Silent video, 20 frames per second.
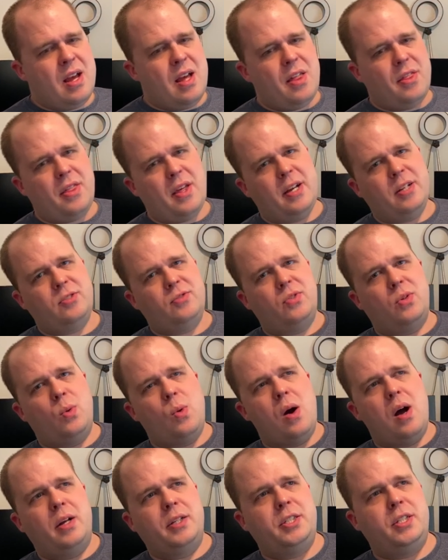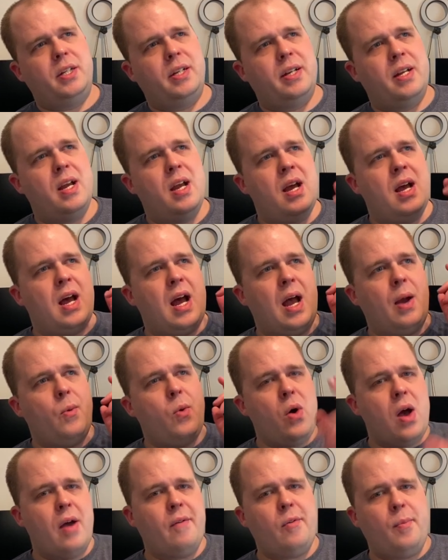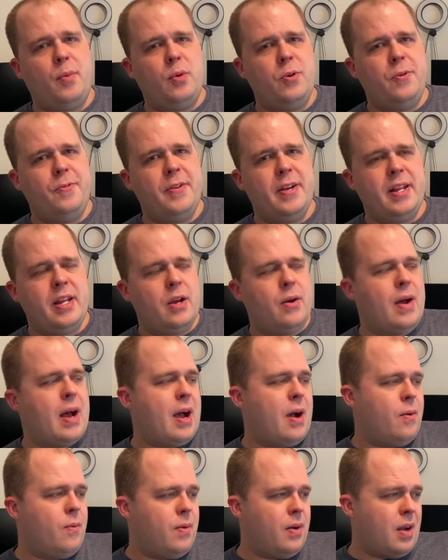Thanks for watching. I will have a brew video out